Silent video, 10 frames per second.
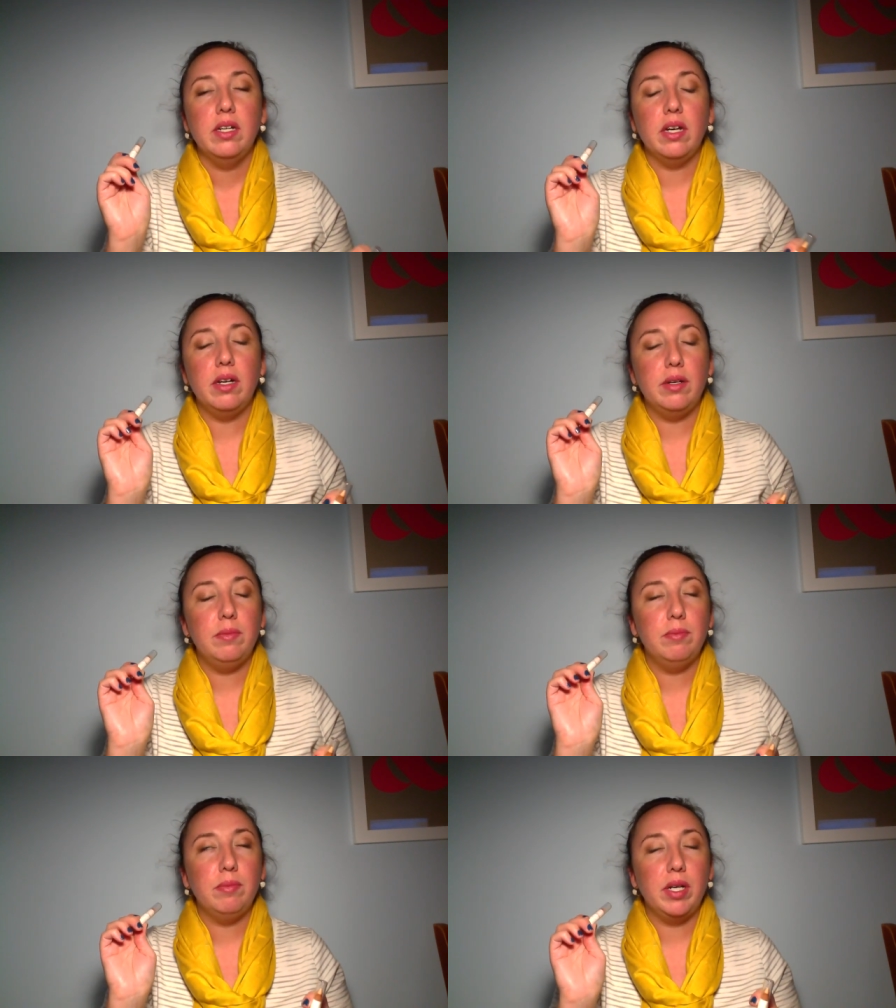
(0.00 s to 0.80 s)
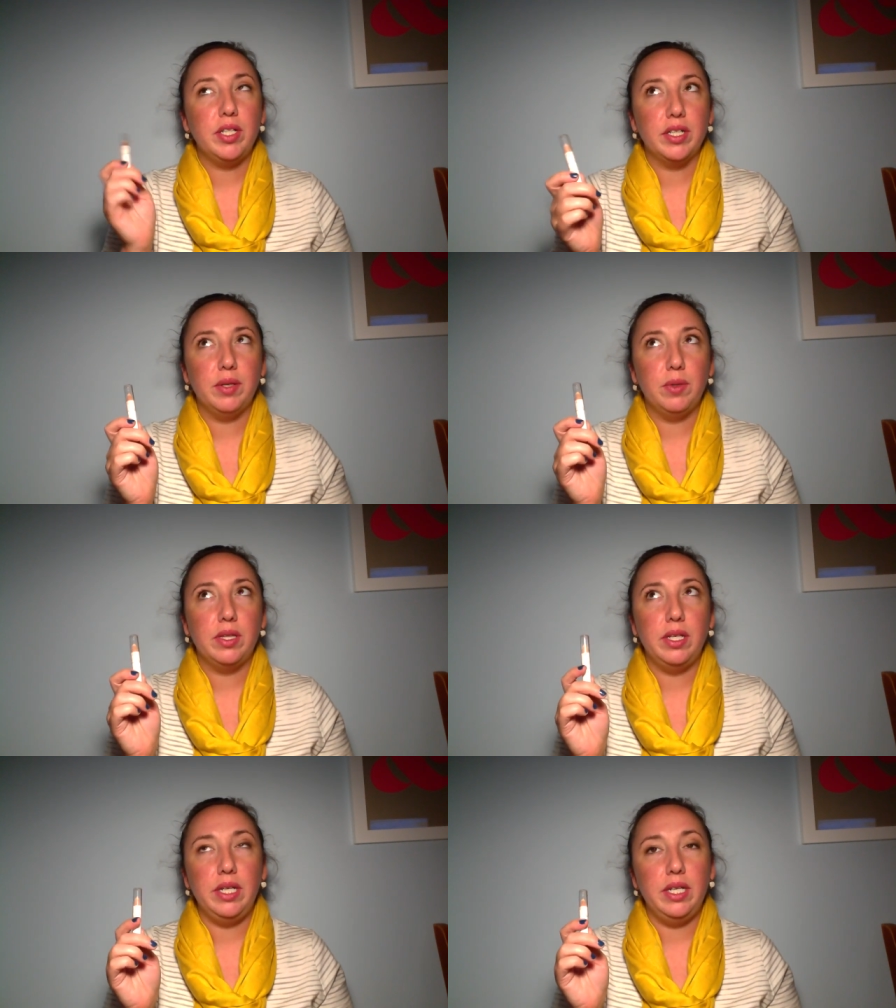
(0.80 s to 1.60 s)
Um, I checked it with
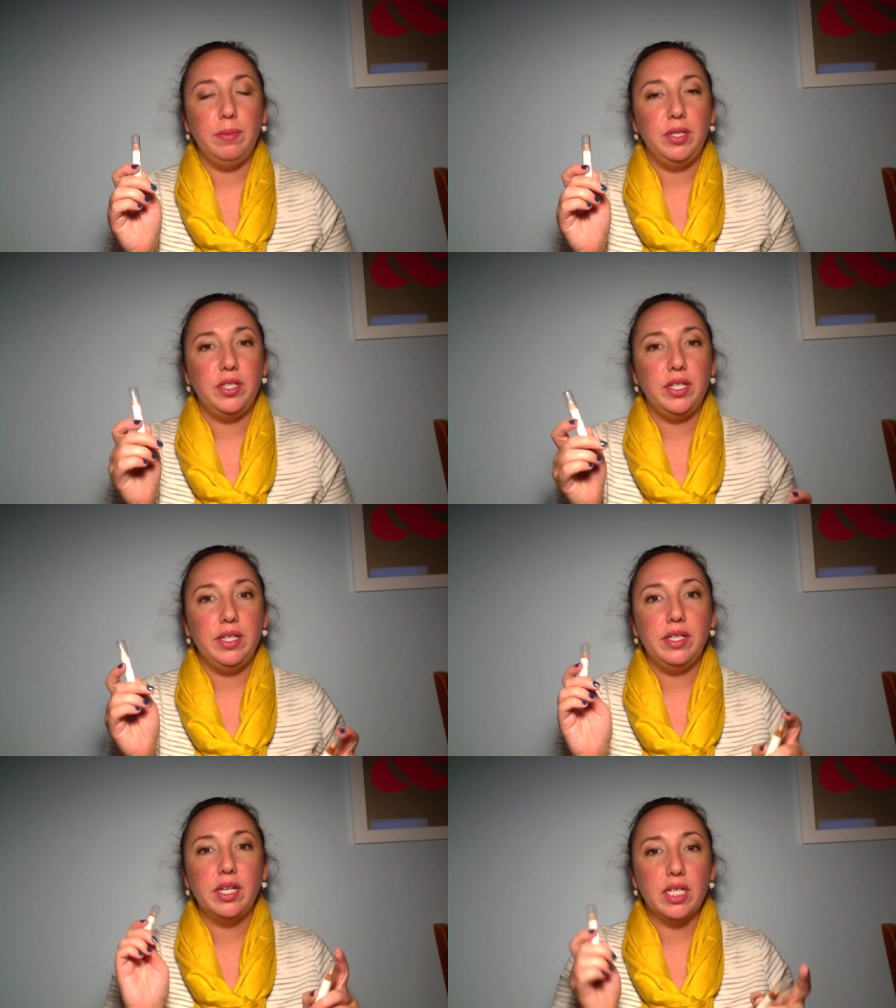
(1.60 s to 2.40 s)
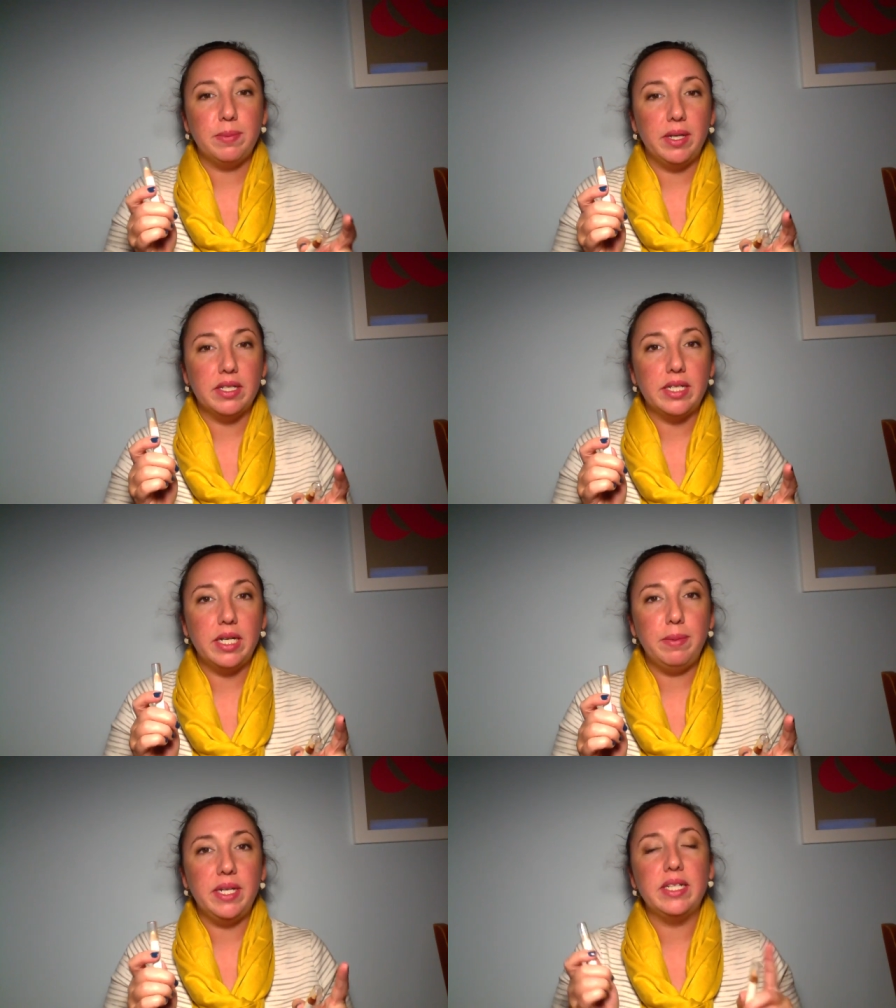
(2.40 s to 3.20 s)
the EWG Cosmetics
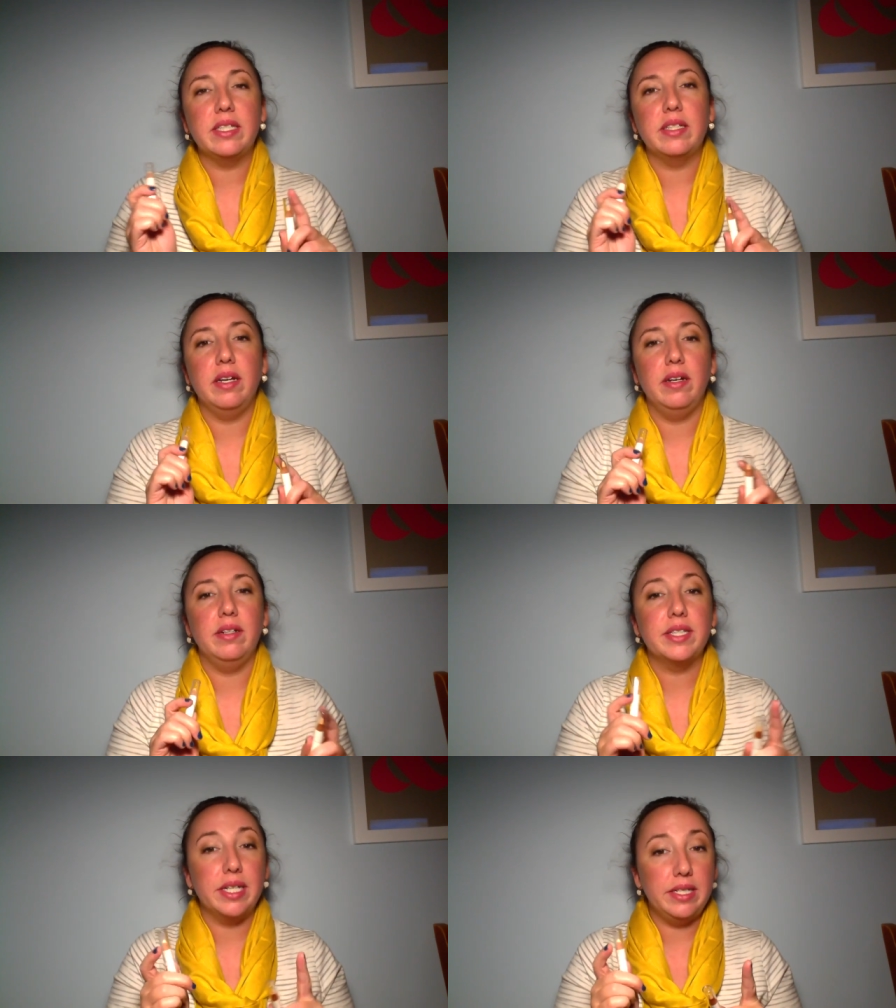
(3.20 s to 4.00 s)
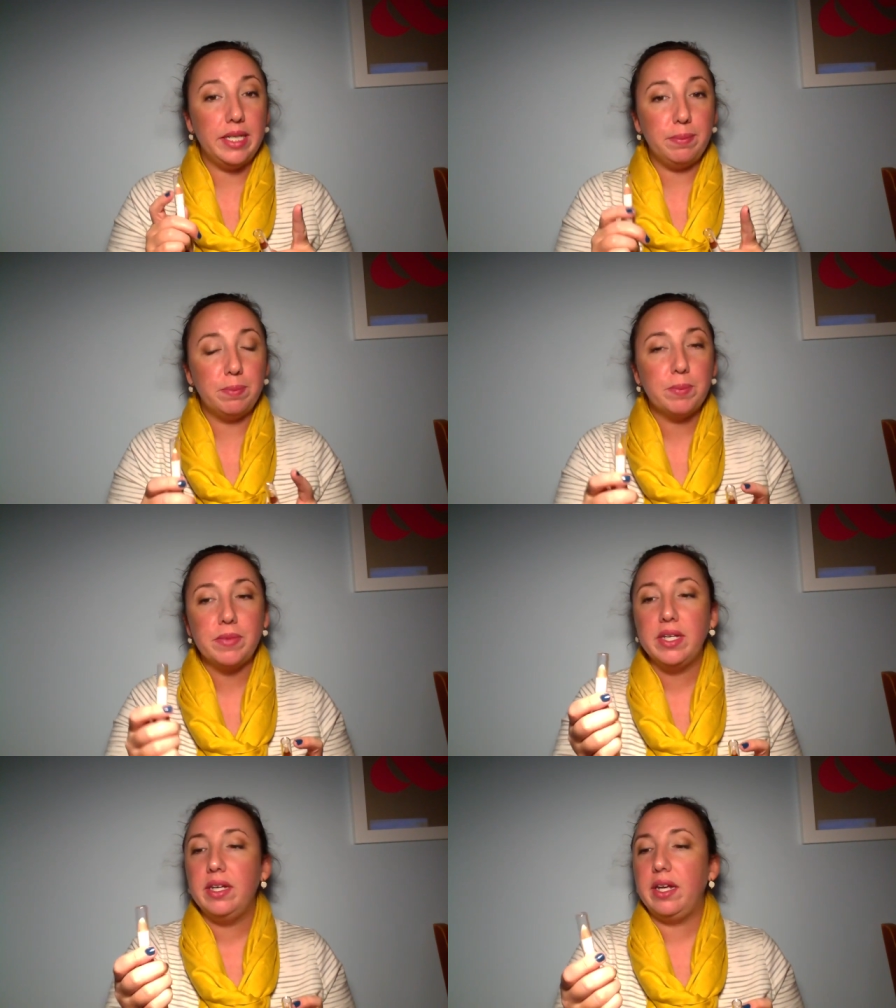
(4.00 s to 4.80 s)
database, uh, Skin Deep,
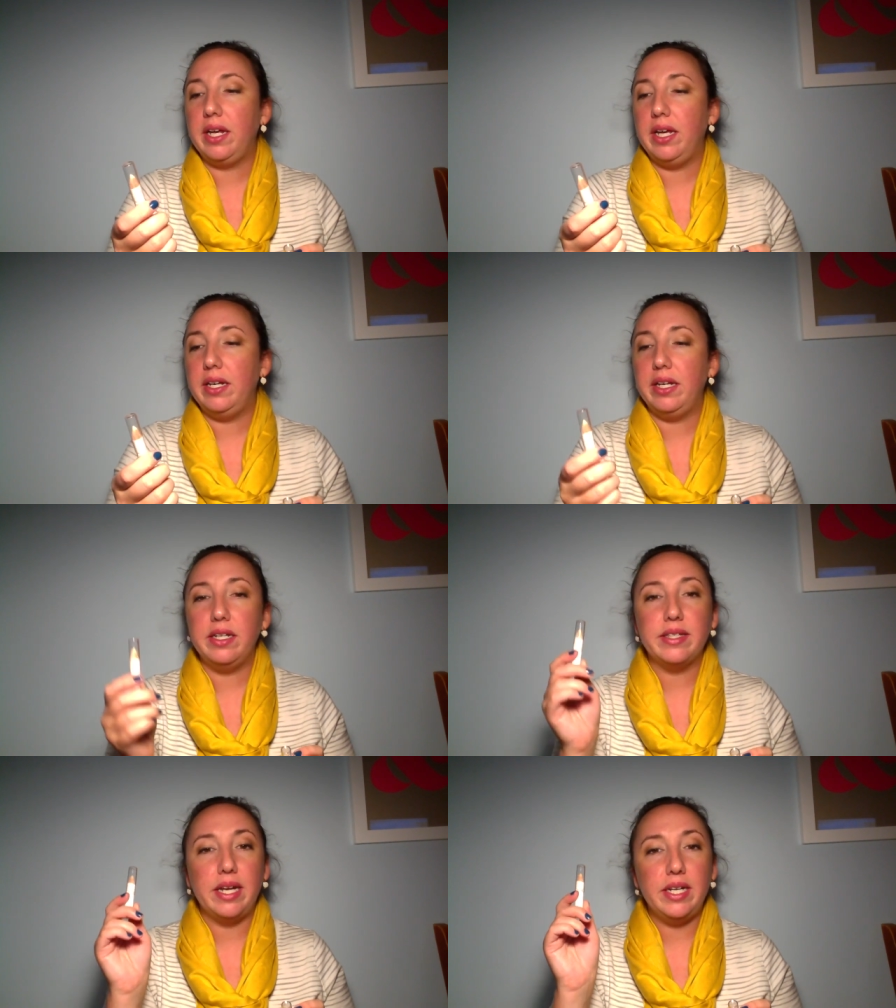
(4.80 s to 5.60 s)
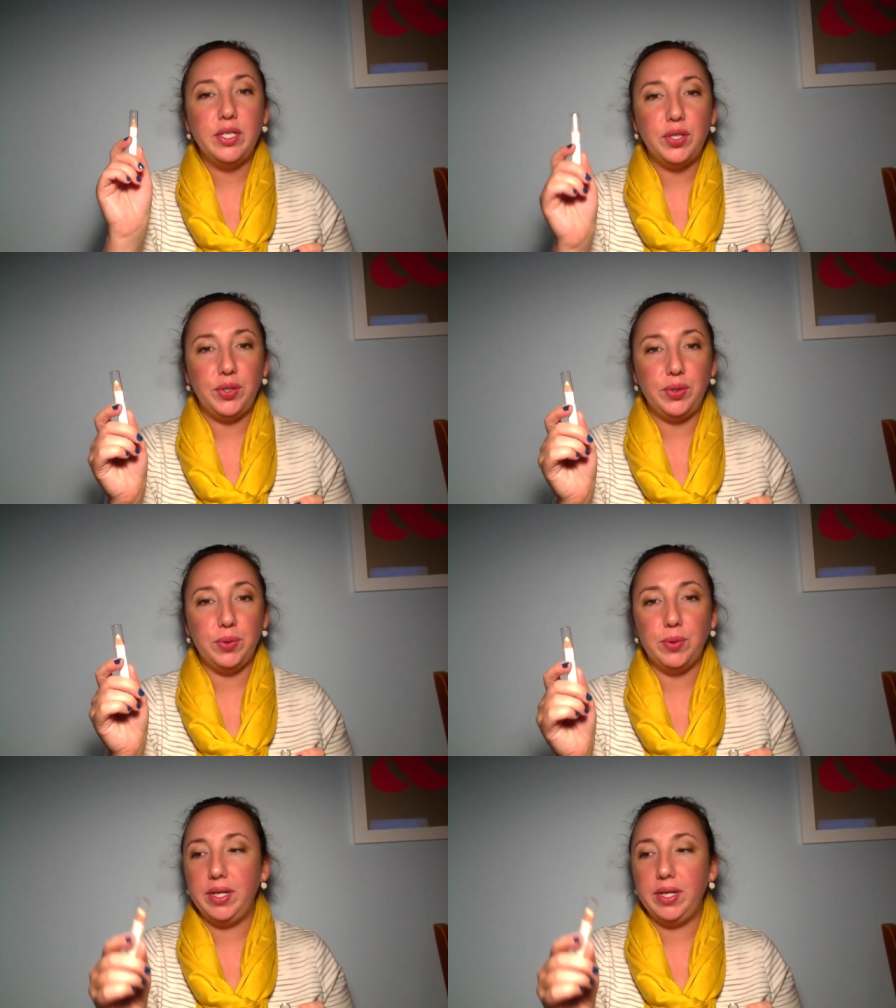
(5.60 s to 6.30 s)
and it is a 2.